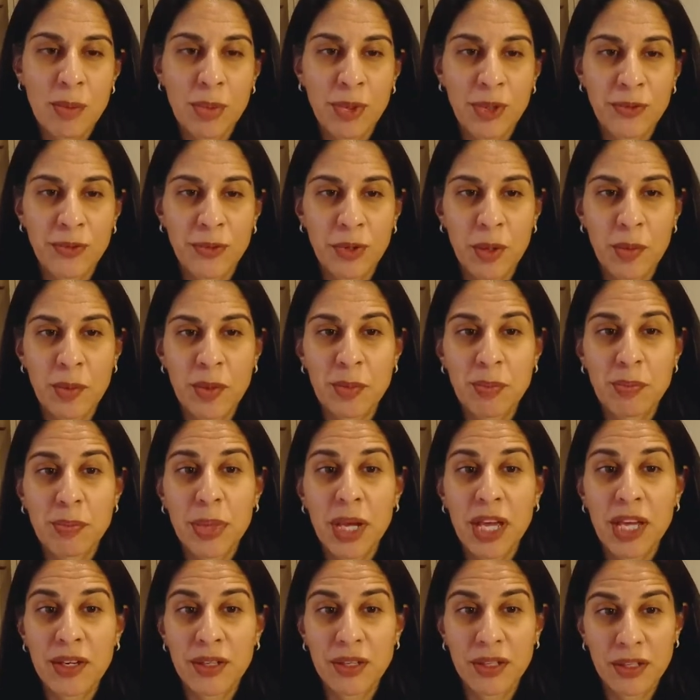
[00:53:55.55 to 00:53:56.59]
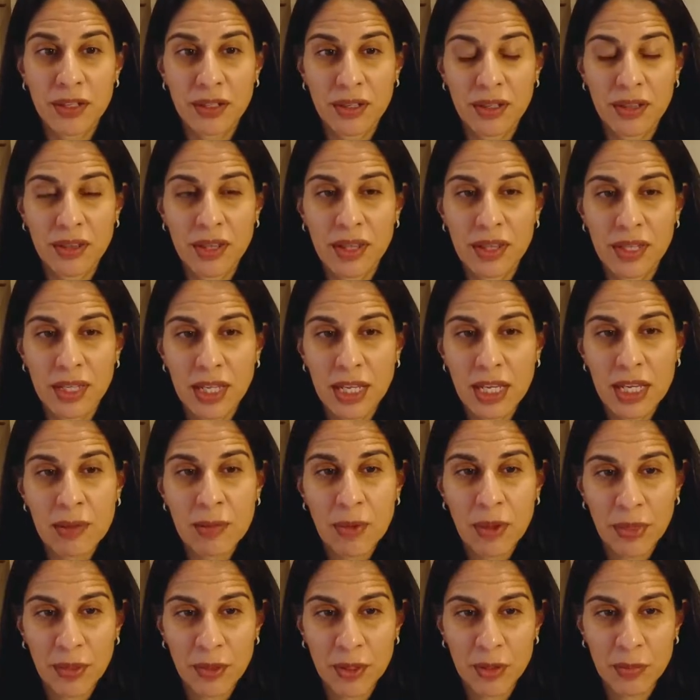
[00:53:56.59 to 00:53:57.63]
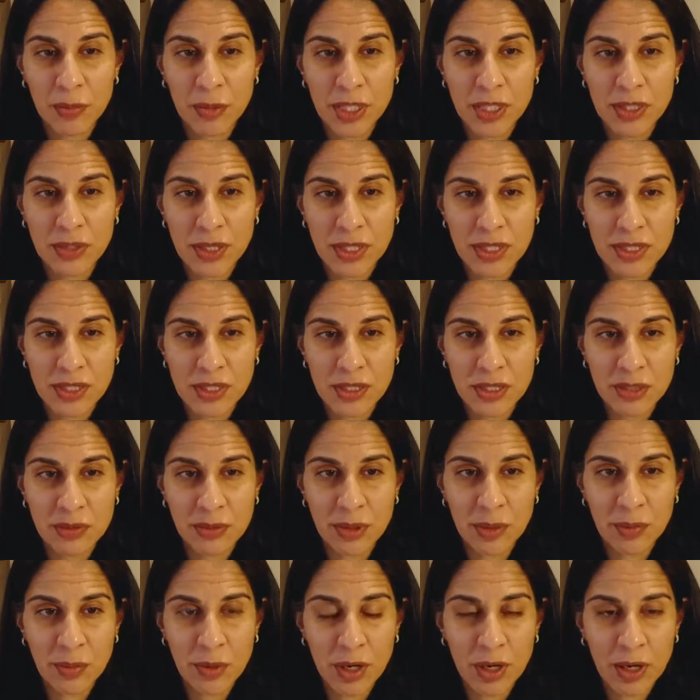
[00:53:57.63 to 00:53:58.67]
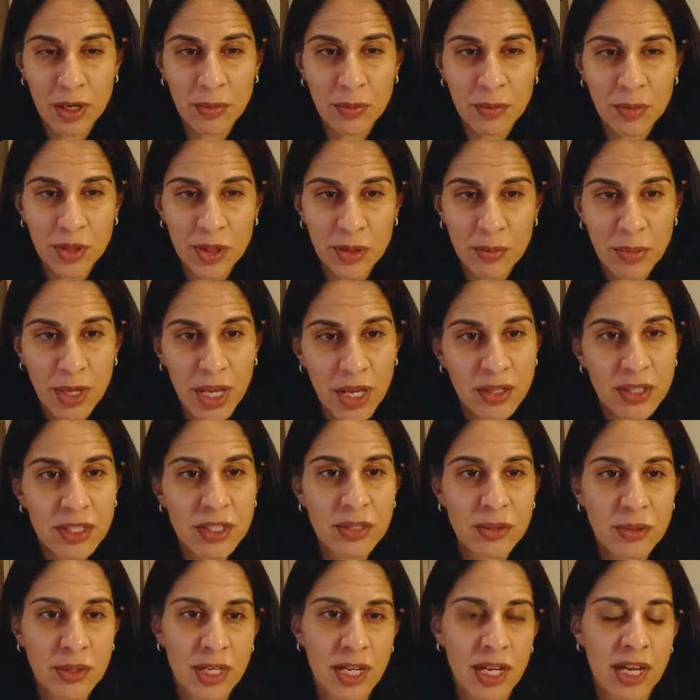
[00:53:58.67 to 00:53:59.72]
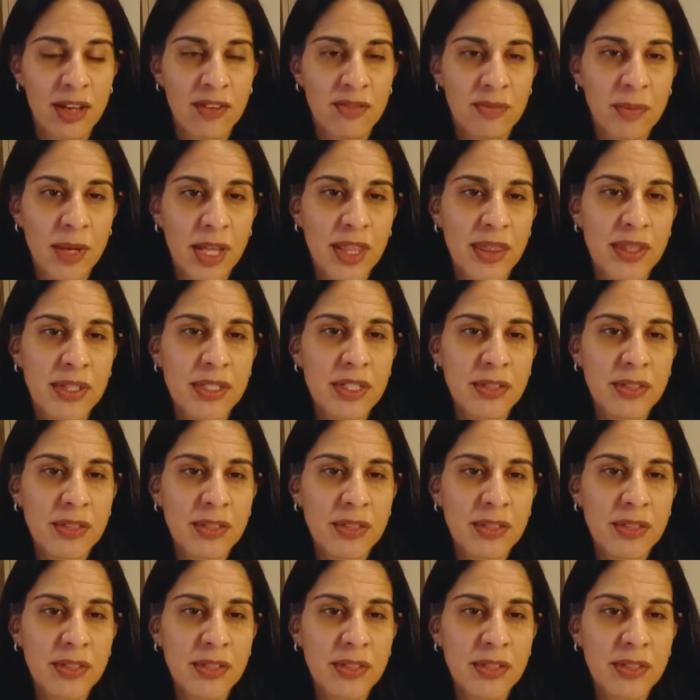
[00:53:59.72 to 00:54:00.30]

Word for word: performed better than the chemotherapy trastuzumab arm with about a two and a half month